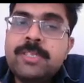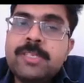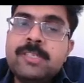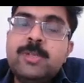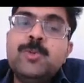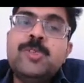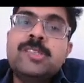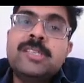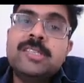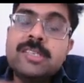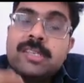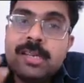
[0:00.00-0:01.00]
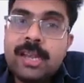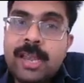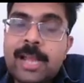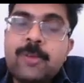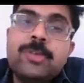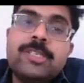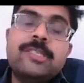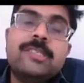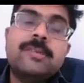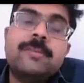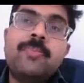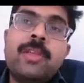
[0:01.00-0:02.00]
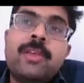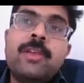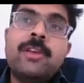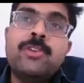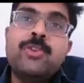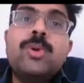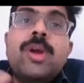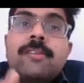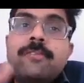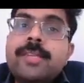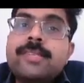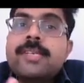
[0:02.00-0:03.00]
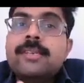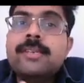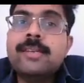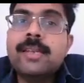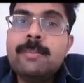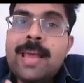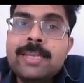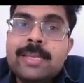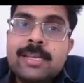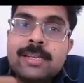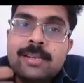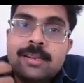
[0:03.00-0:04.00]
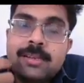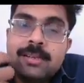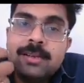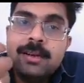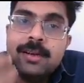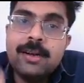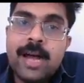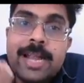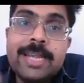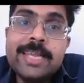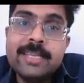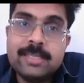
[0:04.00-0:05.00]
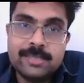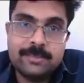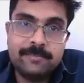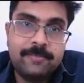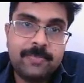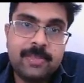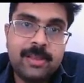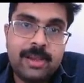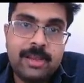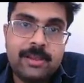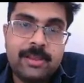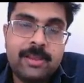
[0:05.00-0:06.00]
is used in certain languages to convey certain grammatical ideas. Right?